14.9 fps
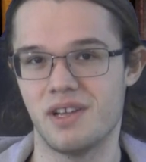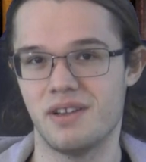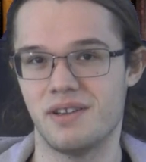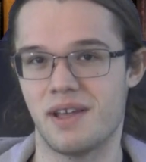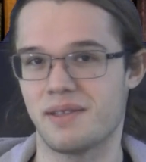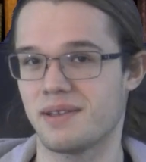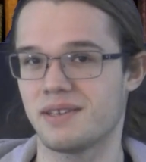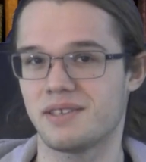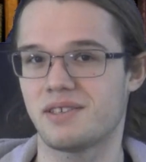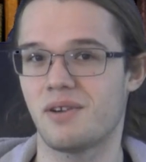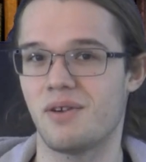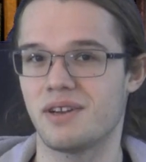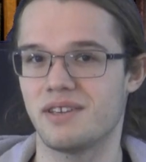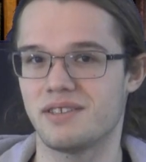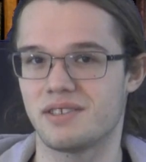Nothing's
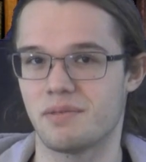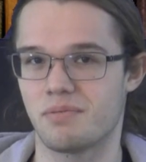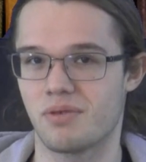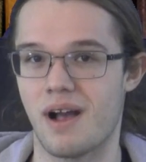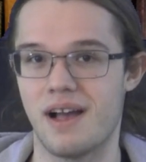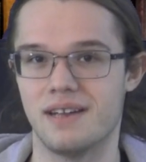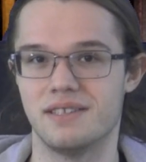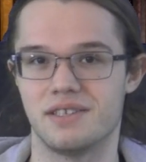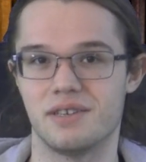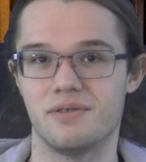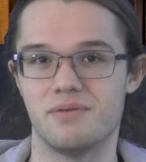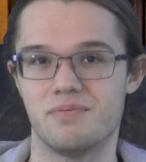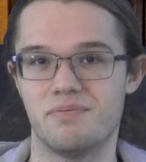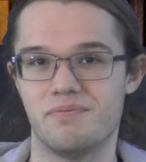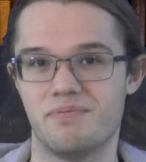going to surprise you.